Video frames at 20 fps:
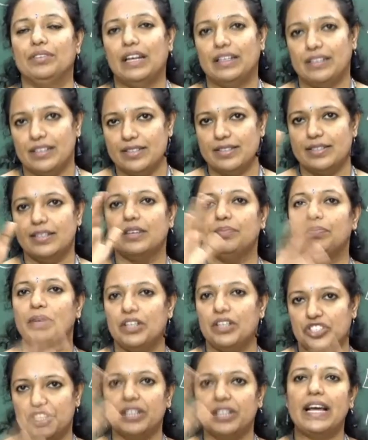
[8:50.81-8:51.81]
that is the
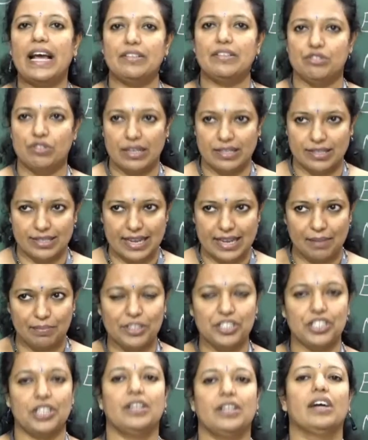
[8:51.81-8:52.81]
merchant has to
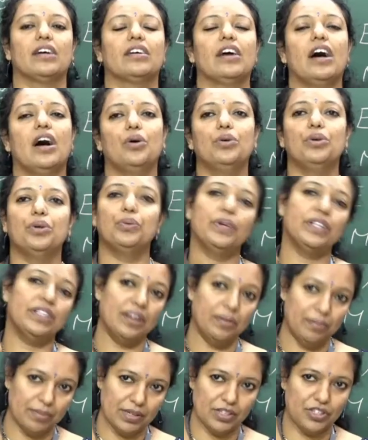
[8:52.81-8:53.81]
establish an account with
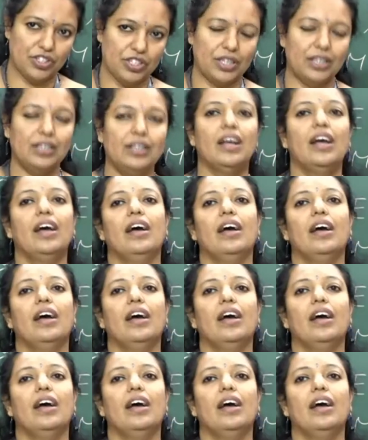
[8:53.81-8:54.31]
the merchant.